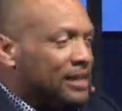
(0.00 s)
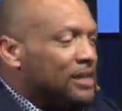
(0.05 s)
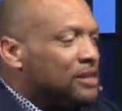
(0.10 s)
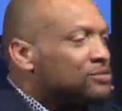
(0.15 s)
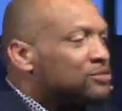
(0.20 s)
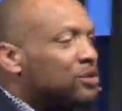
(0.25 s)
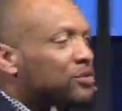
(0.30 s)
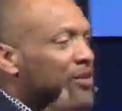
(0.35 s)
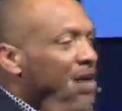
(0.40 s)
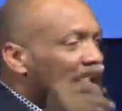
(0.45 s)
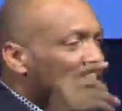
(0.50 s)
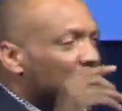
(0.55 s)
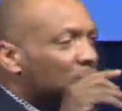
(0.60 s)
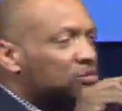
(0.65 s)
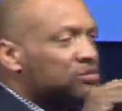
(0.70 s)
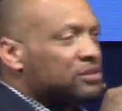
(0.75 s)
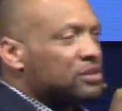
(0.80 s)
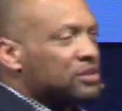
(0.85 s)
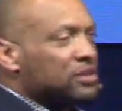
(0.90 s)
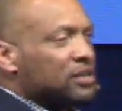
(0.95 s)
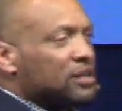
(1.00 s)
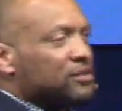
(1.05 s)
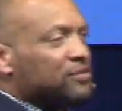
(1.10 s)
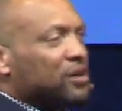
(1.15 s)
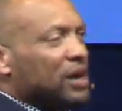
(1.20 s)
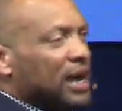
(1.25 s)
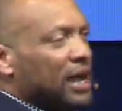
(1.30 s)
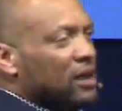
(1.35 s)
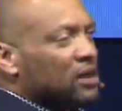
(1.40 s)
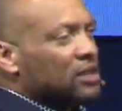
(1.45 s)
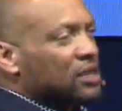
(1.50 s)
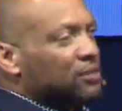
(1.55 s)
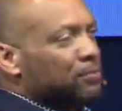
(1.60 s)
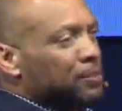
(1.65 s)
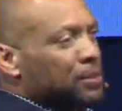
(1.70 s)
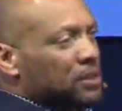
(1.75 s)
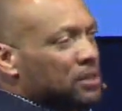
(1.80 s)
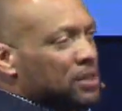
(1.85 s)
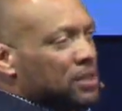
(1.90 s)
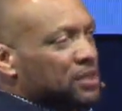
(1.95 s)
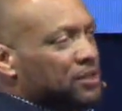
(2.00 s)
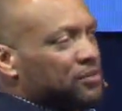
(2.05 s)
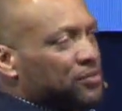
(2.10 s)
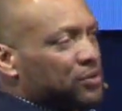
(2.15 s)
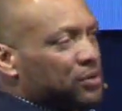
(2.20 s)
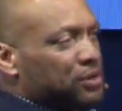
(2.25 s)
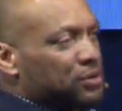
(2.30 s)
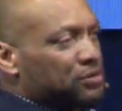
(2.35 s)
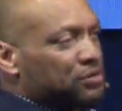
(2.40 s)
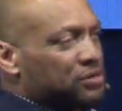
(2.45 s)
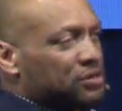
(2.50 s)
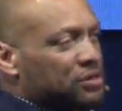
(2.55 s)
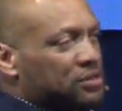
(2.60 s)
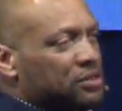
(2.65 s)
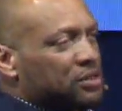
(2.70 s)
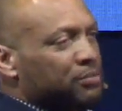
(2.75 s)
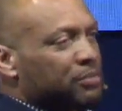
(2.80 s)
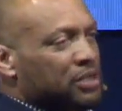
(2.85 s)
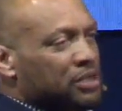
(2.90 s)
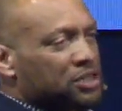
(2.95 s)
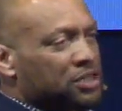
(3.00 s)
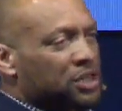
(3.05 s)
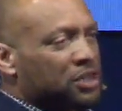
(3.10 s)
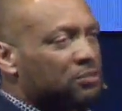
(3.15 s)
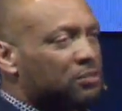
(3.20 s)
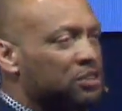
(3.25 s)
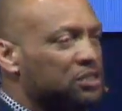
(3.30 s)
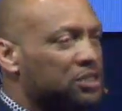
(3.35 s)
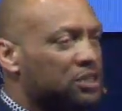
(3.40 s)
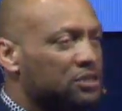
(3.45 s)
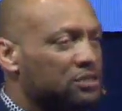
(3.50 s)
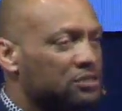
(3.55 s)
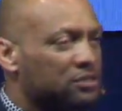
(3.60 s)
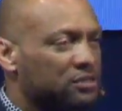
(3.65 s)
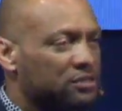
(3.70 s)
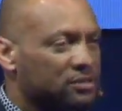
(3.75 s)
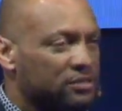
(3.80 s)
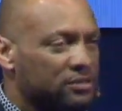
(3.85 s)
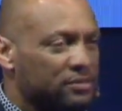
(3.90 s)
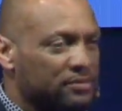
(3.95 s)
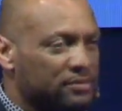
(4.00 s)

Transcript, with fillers: So if I was the devil, I'll get believers to be ashamed of Jesus.